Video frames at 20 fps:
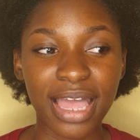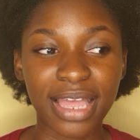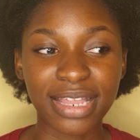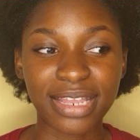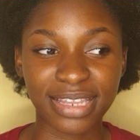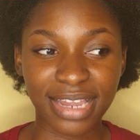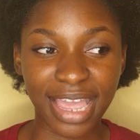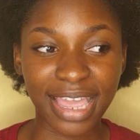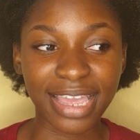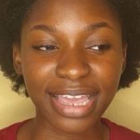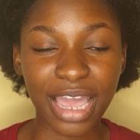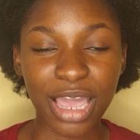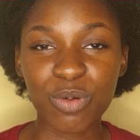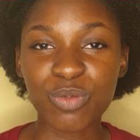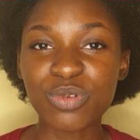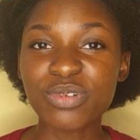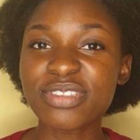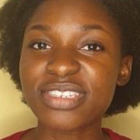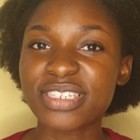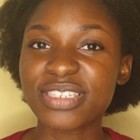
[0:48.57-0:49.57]
Like, I
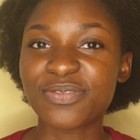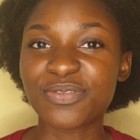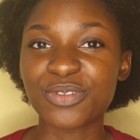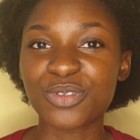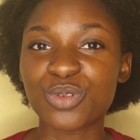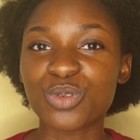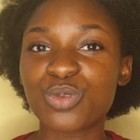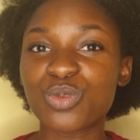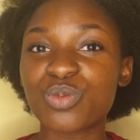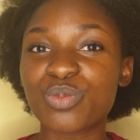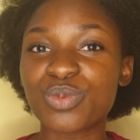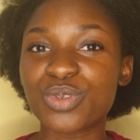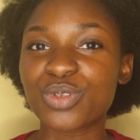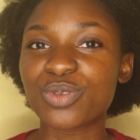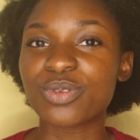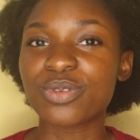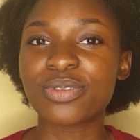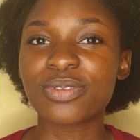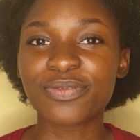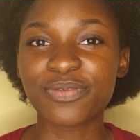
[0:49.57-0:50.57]
want these videos to be
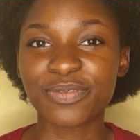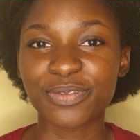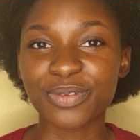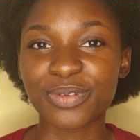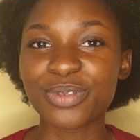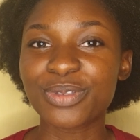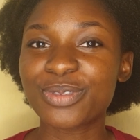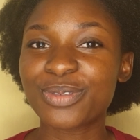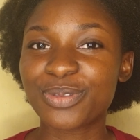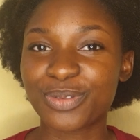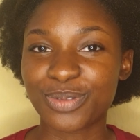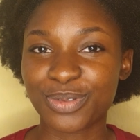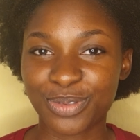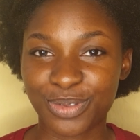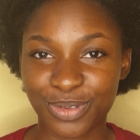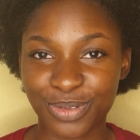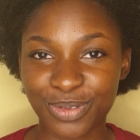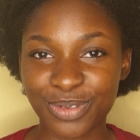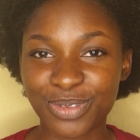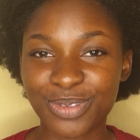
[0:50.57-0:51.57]
useful to
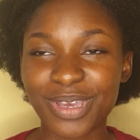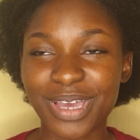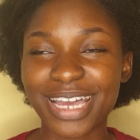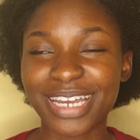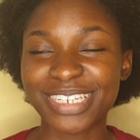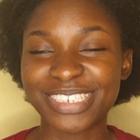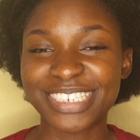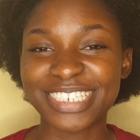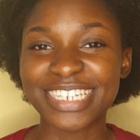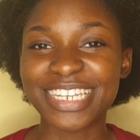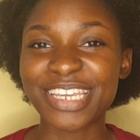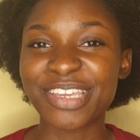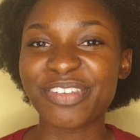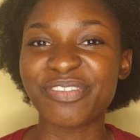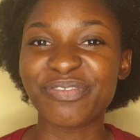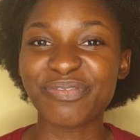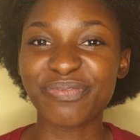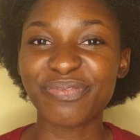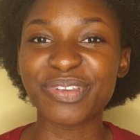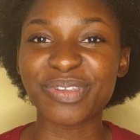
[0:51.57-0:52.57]
you to actually
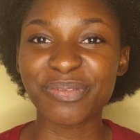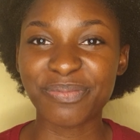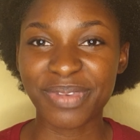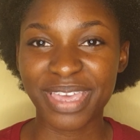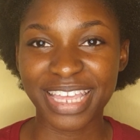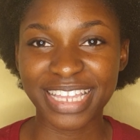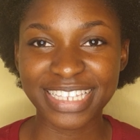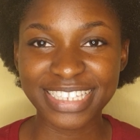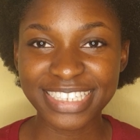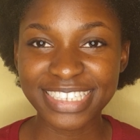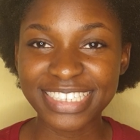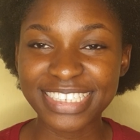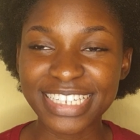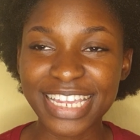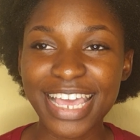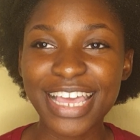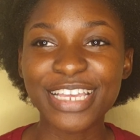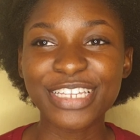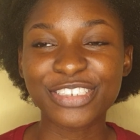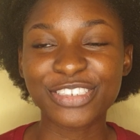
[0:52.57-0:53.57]
implement.
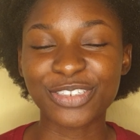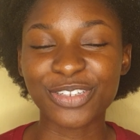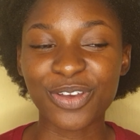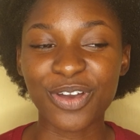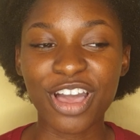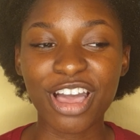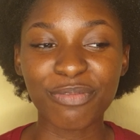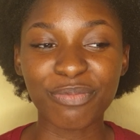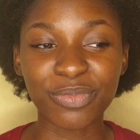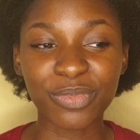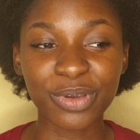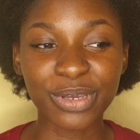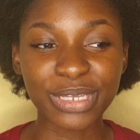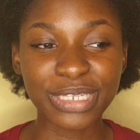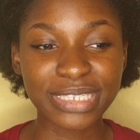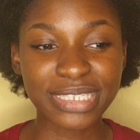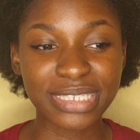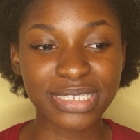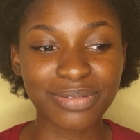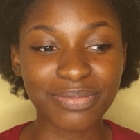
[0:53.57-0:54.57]
So I'm
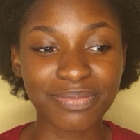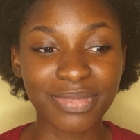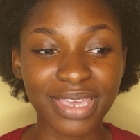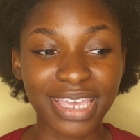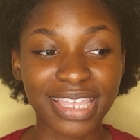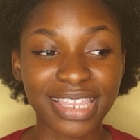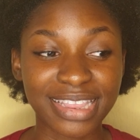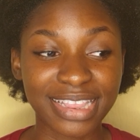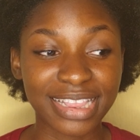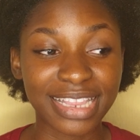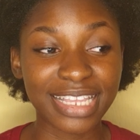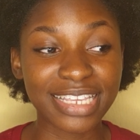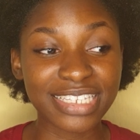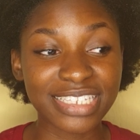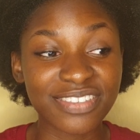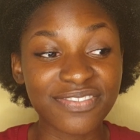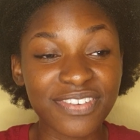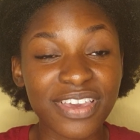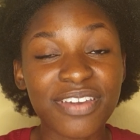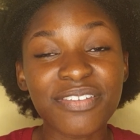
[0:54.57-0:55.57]
going to make
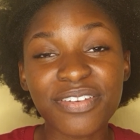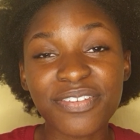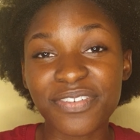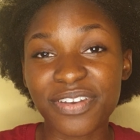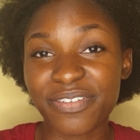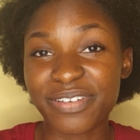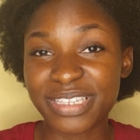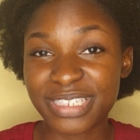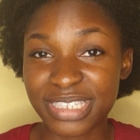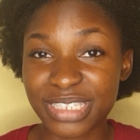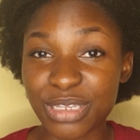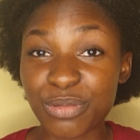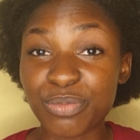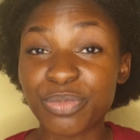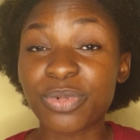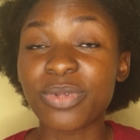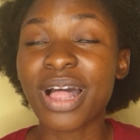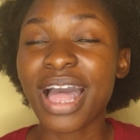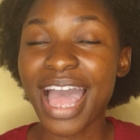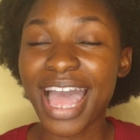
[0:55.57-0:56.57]
things very, very
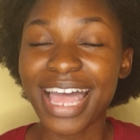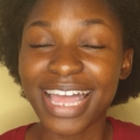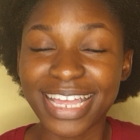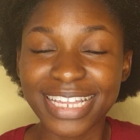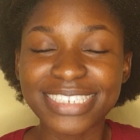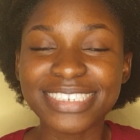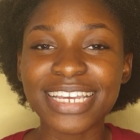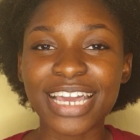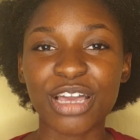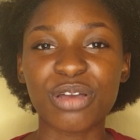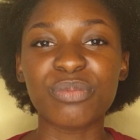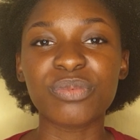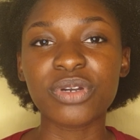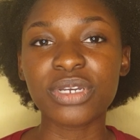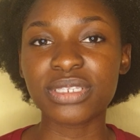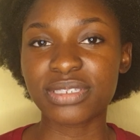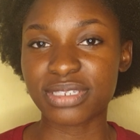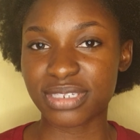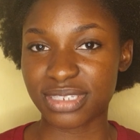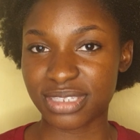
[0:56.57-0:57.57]
simple, and I'm
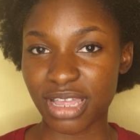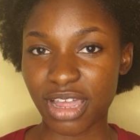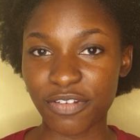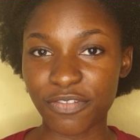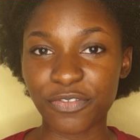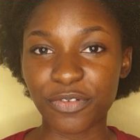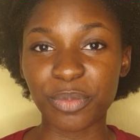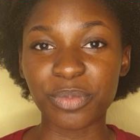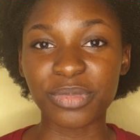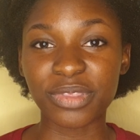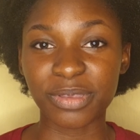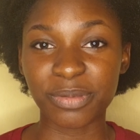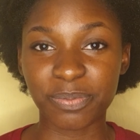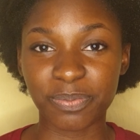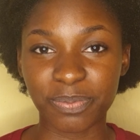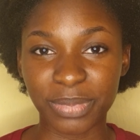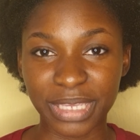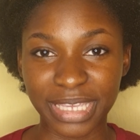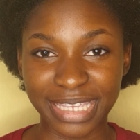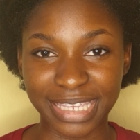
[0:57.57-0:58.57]
going to start from the
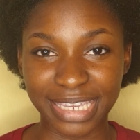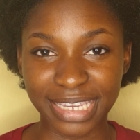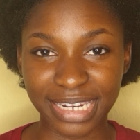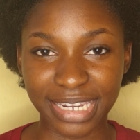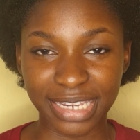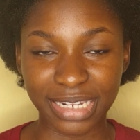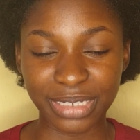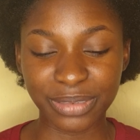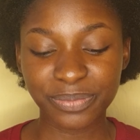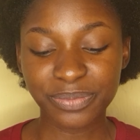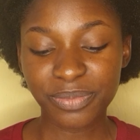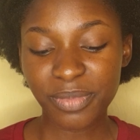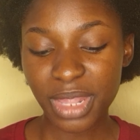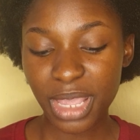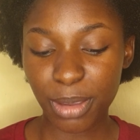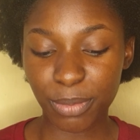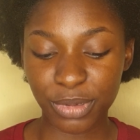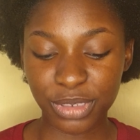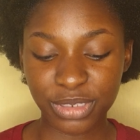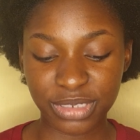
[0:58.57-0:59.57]
beginning.
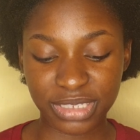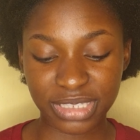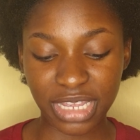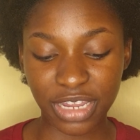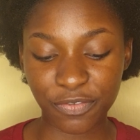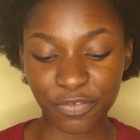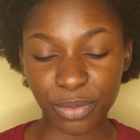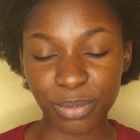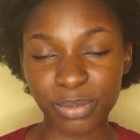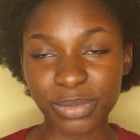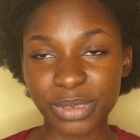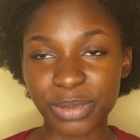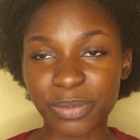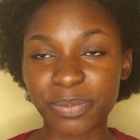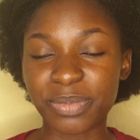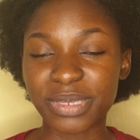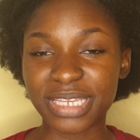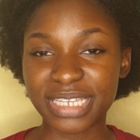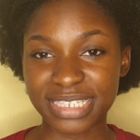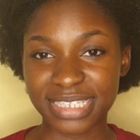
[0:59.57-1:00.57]
I'm going to start from the
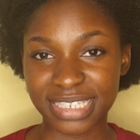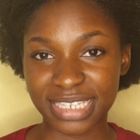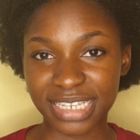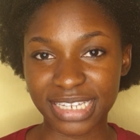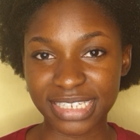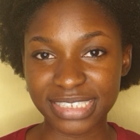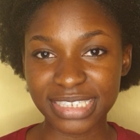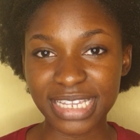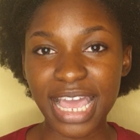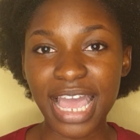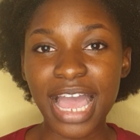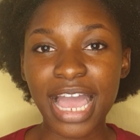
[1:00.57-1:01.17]
basics.